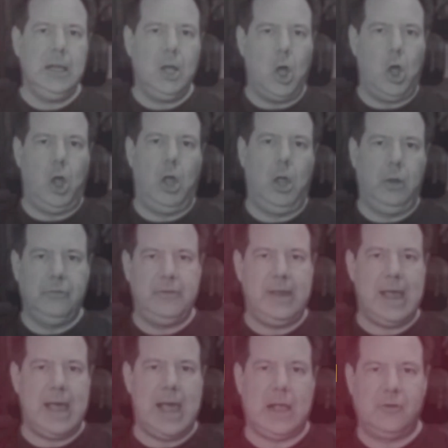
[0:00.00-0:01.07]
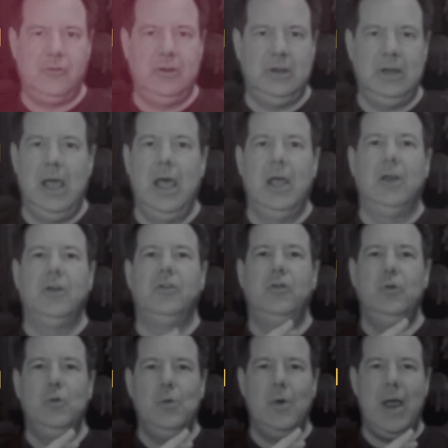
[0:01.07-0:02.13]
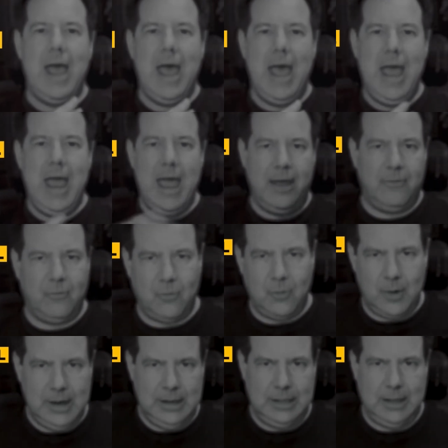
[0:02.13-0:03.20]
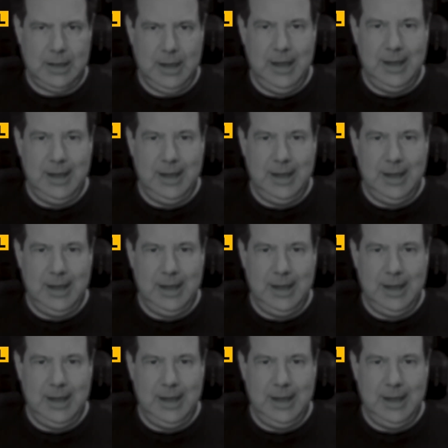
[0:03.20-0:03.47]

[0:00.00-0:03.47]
calls to action to everything.